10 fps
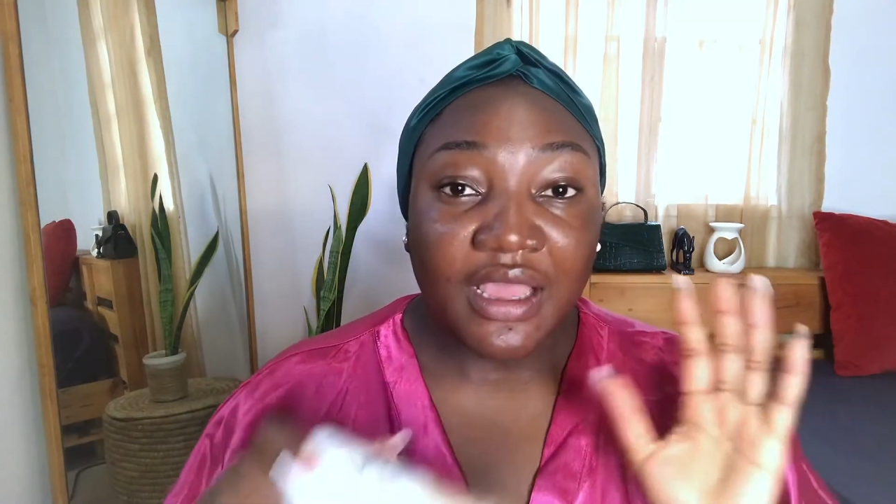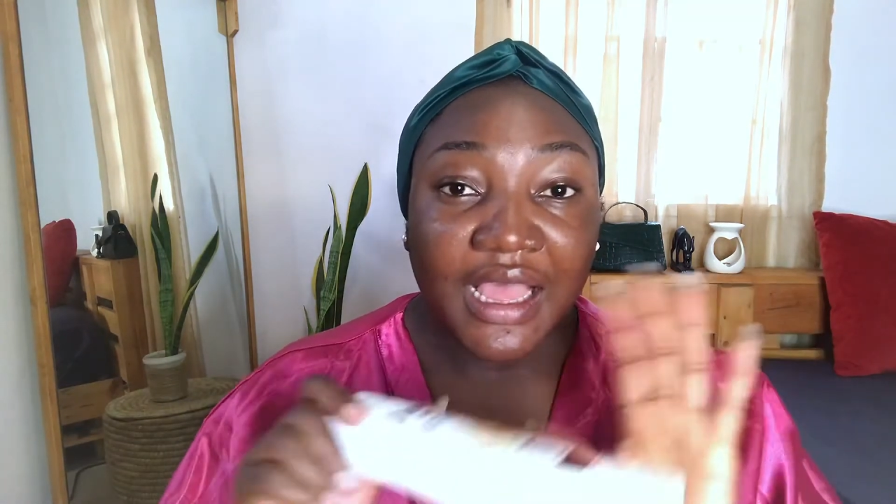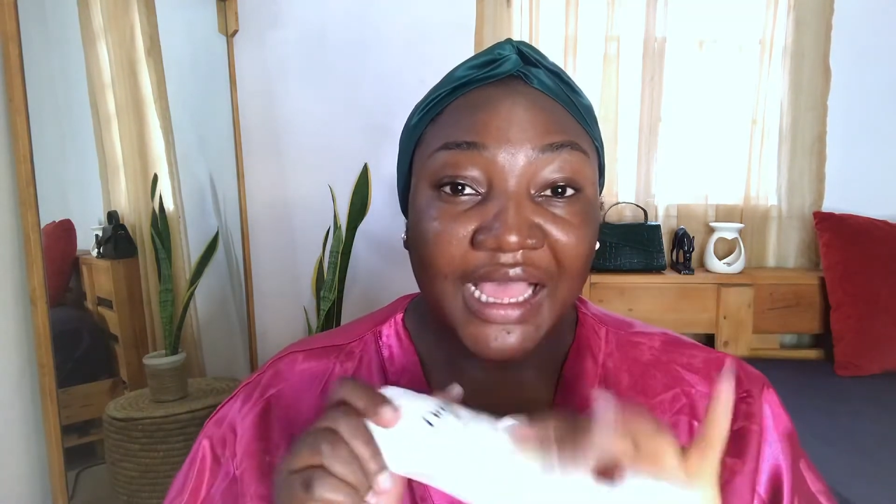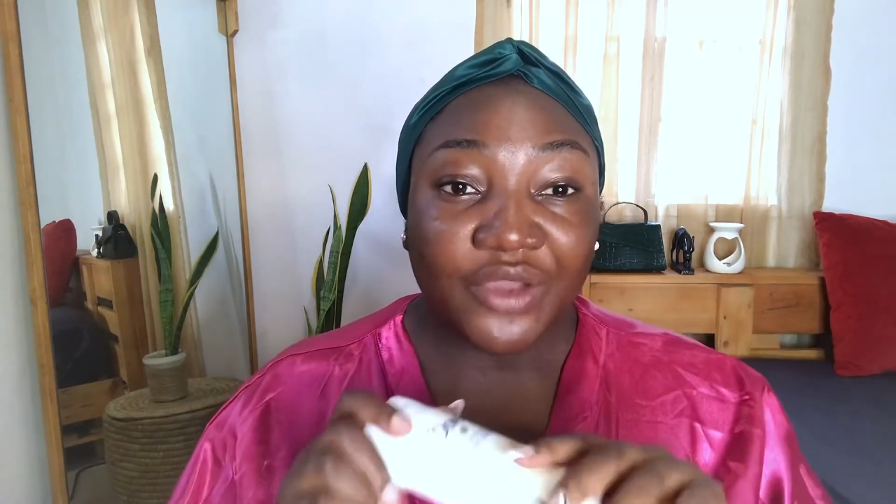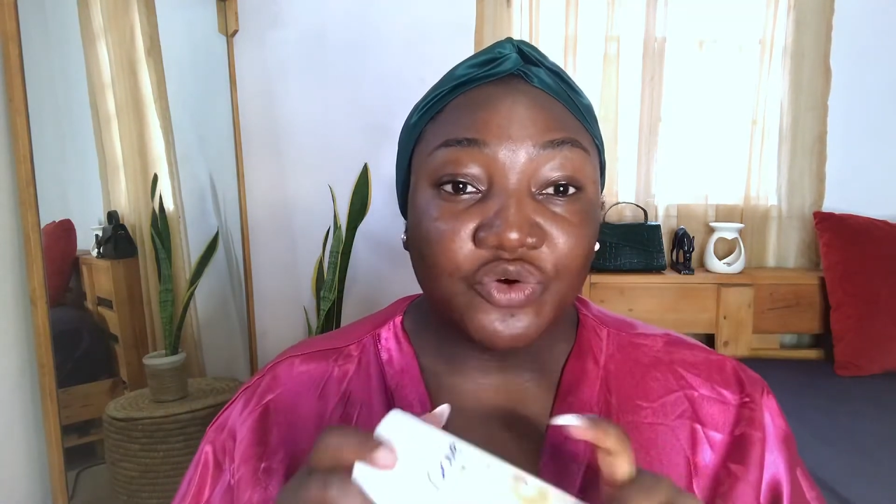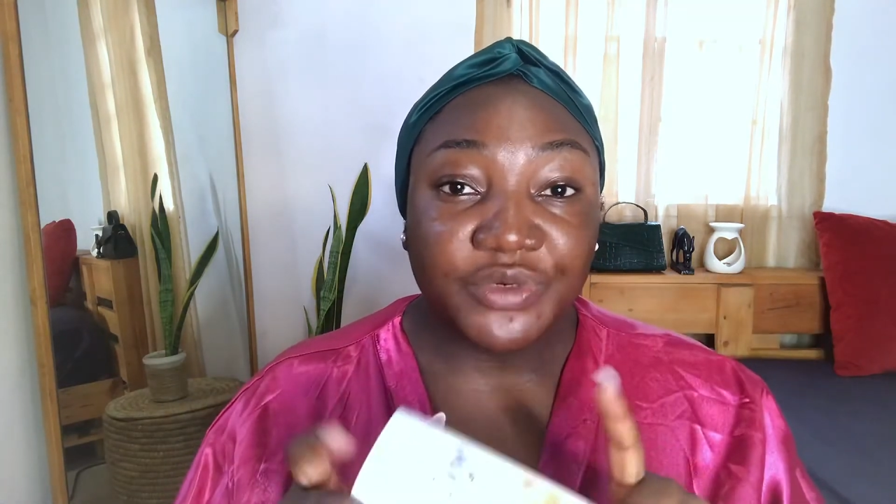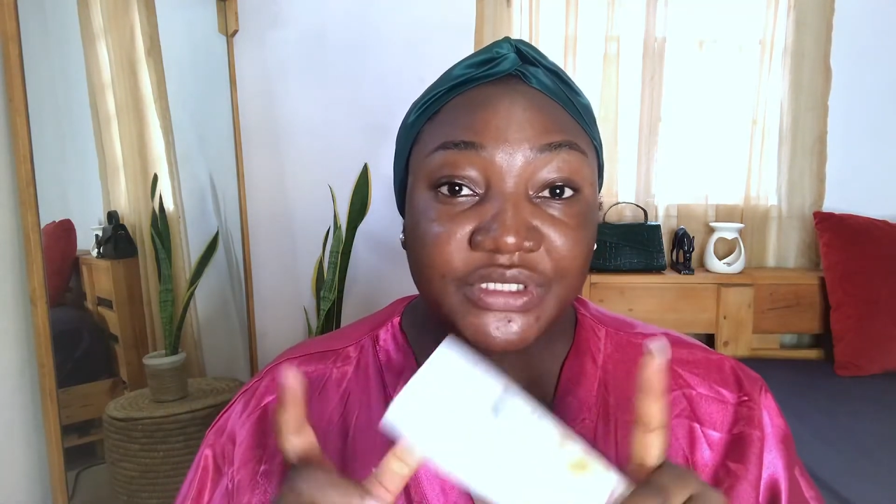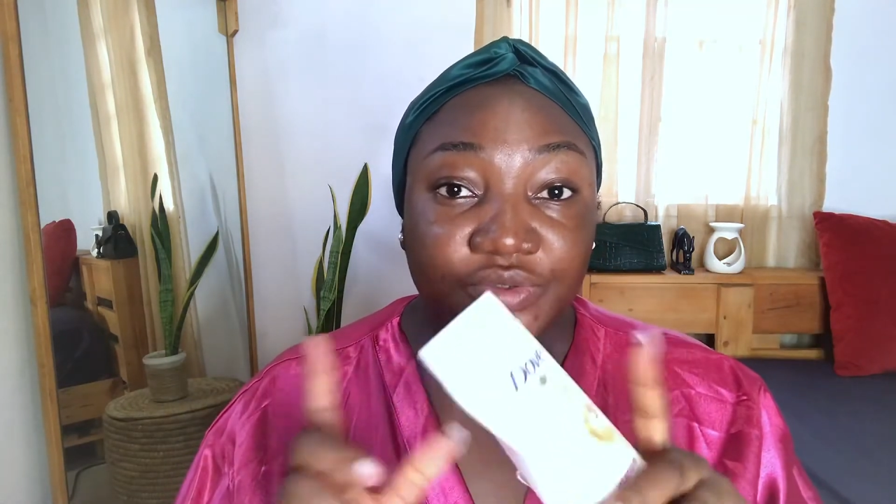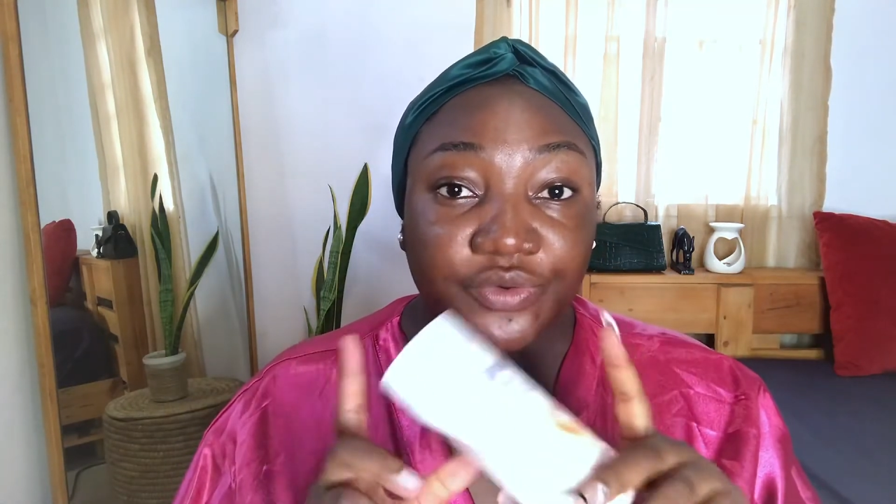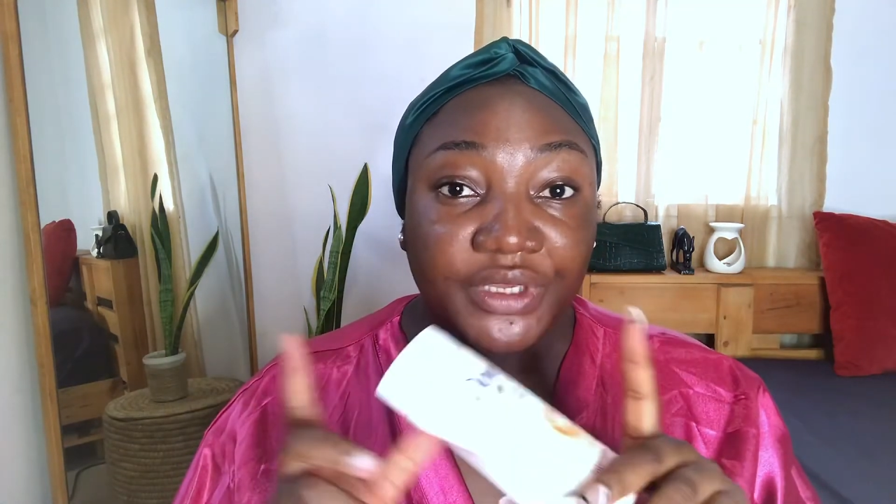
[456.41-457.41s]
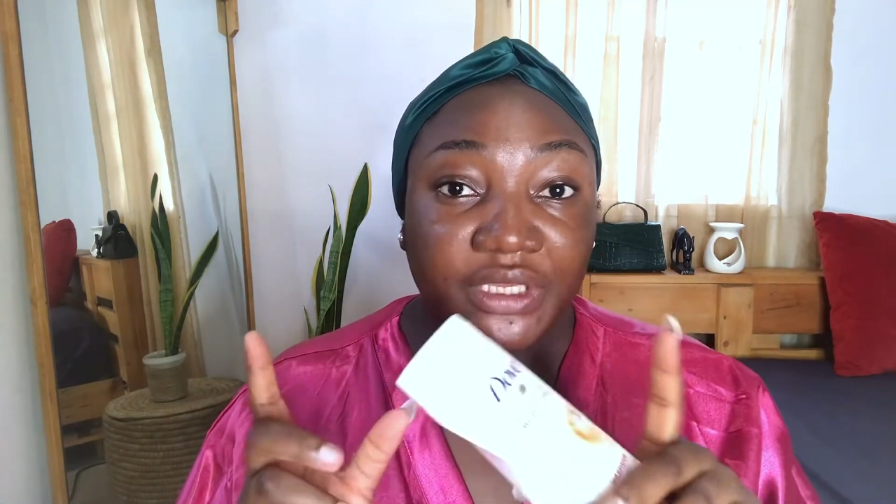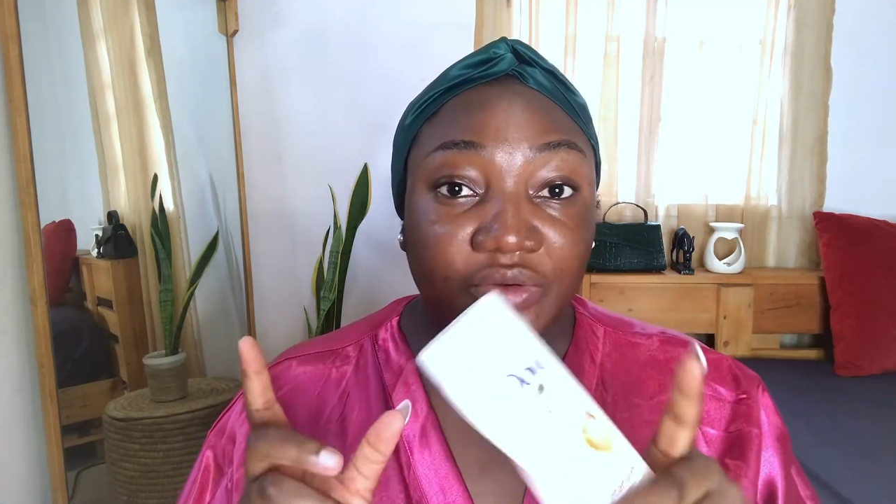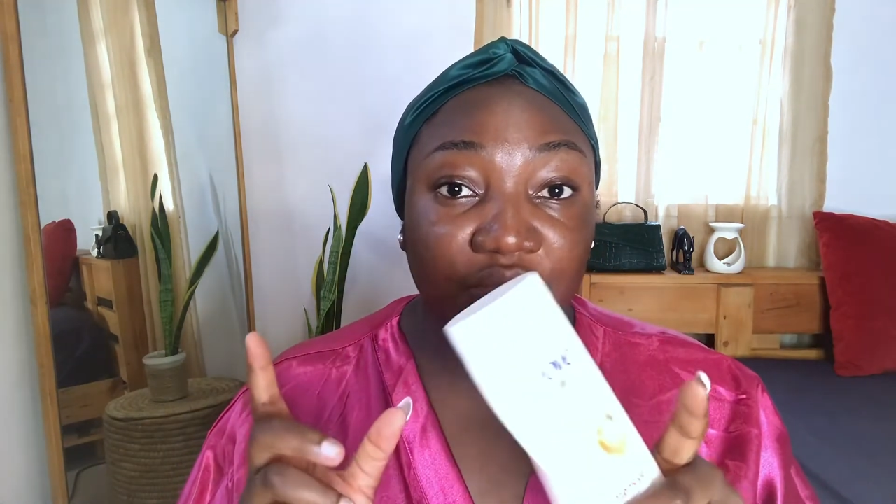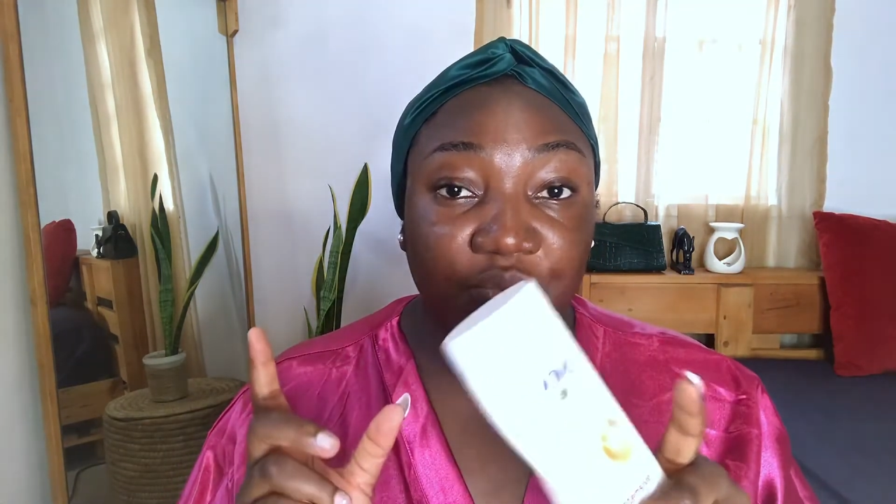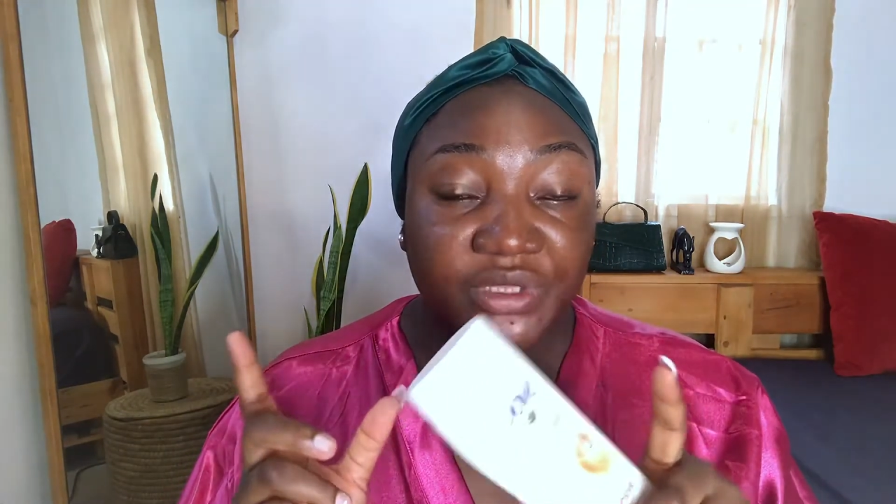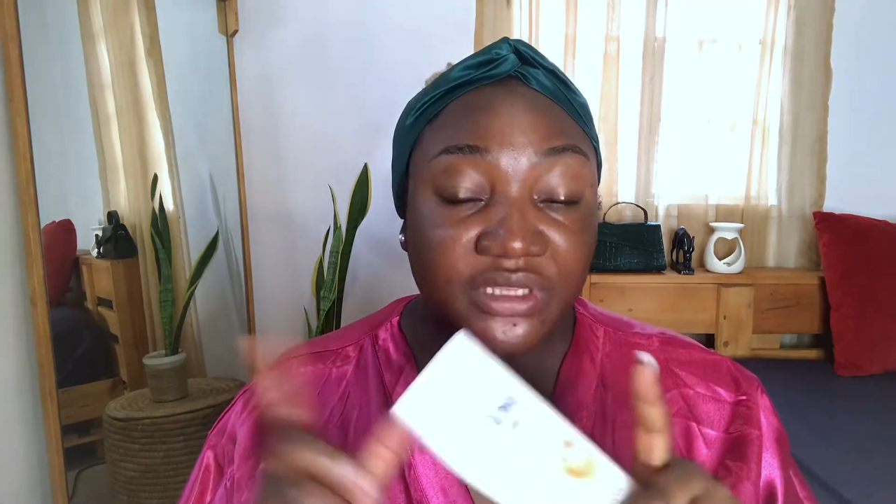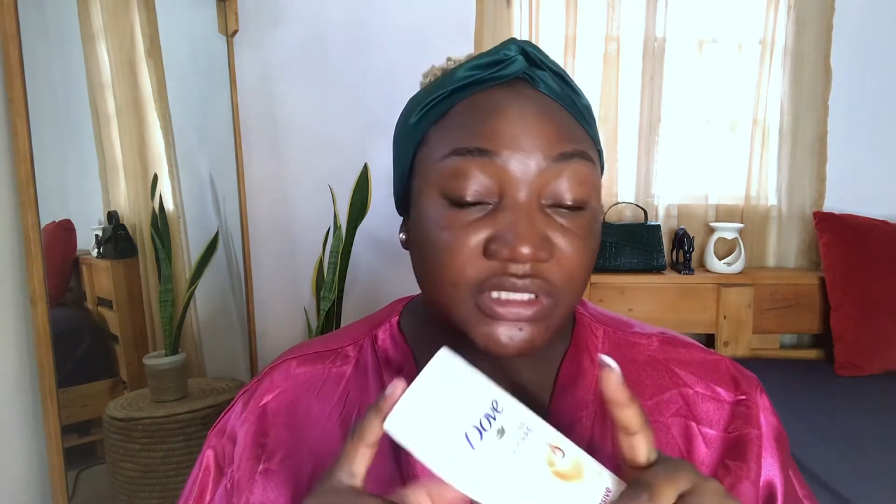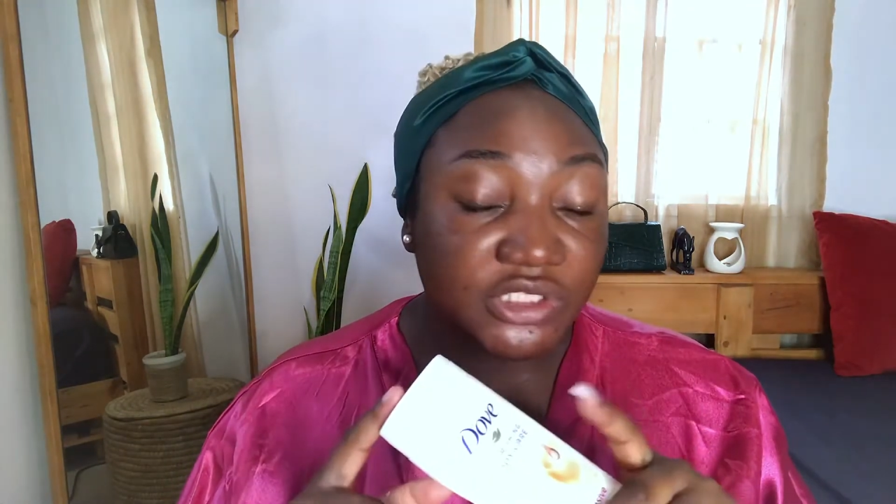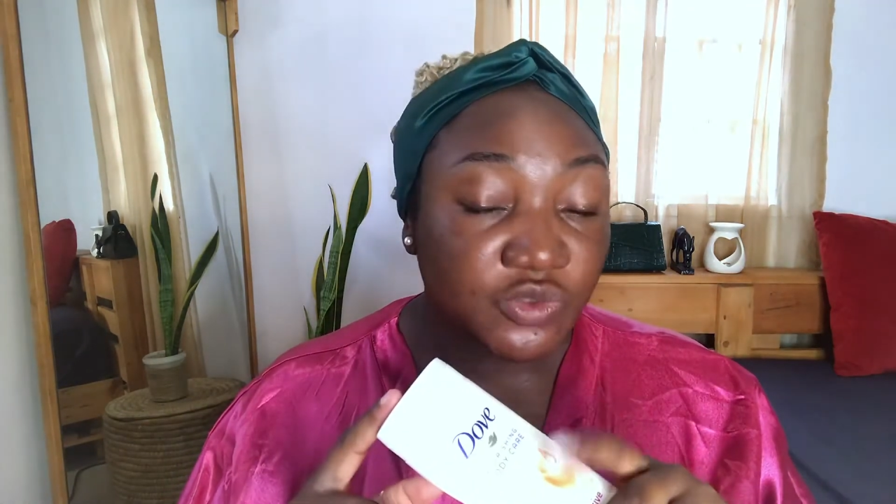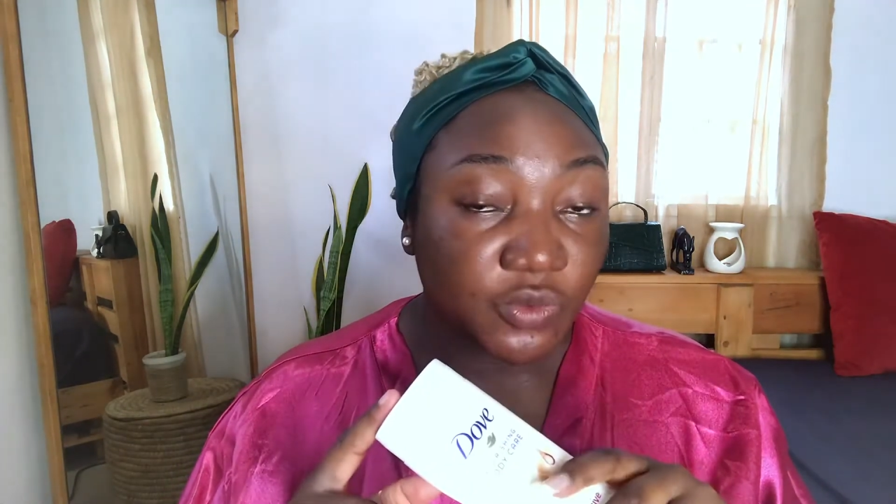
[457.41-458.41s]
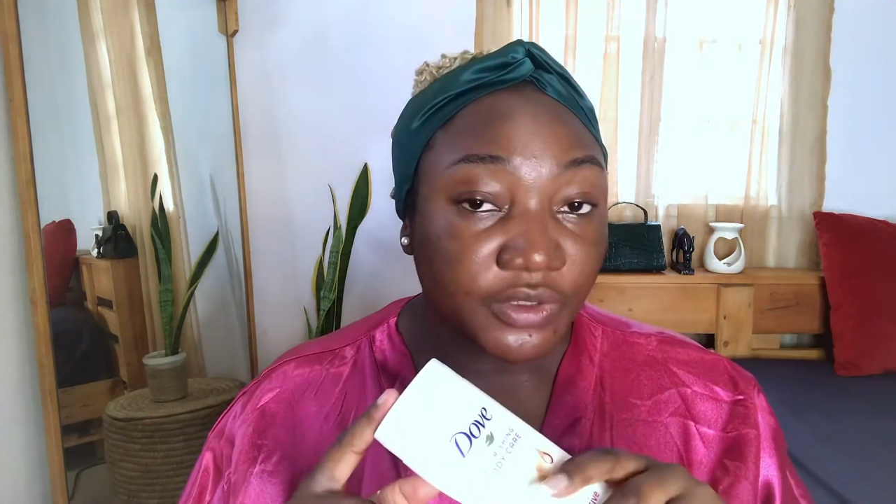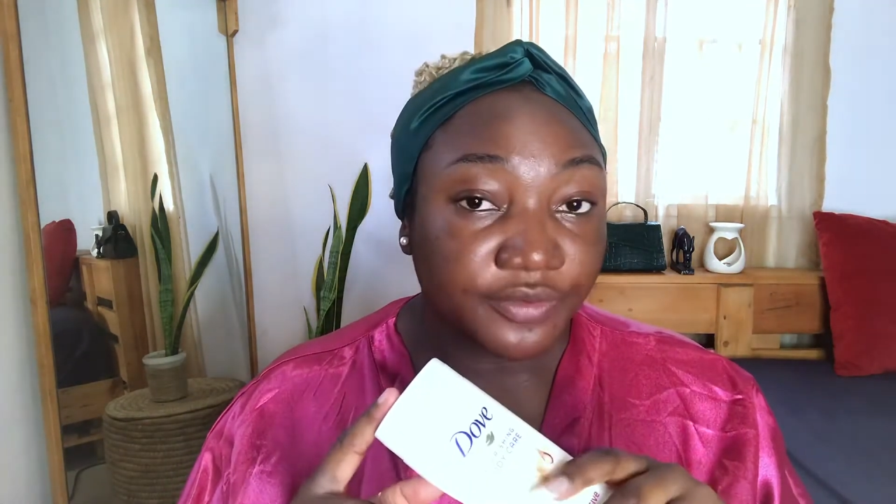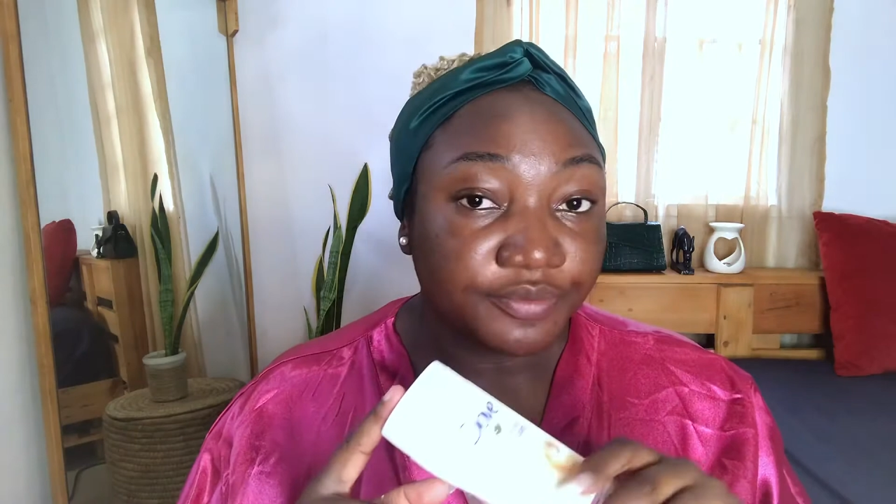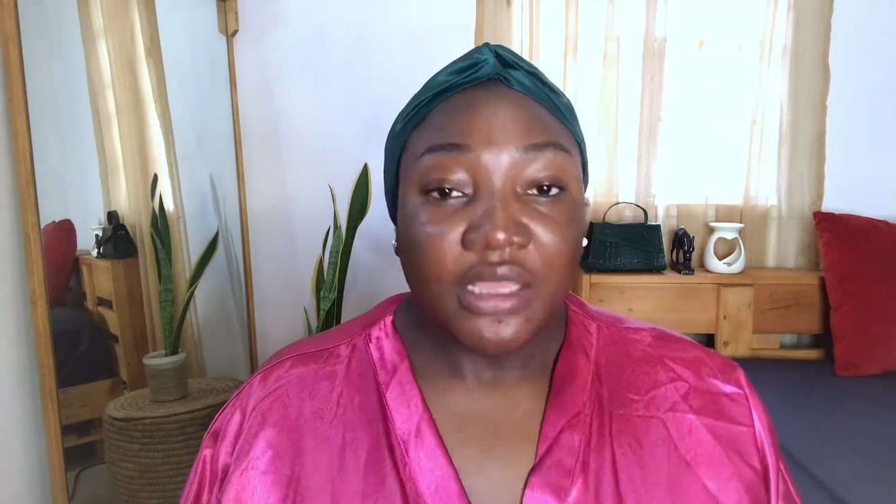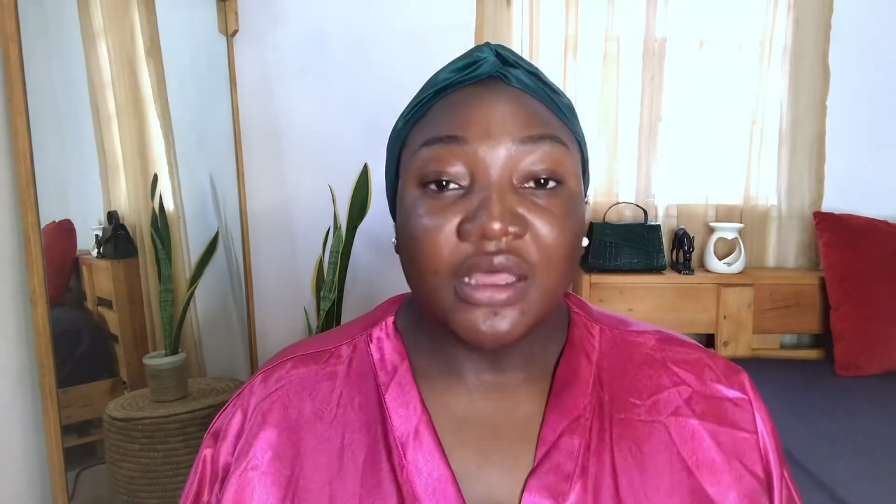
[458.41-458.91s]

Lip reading: I always go in with this one.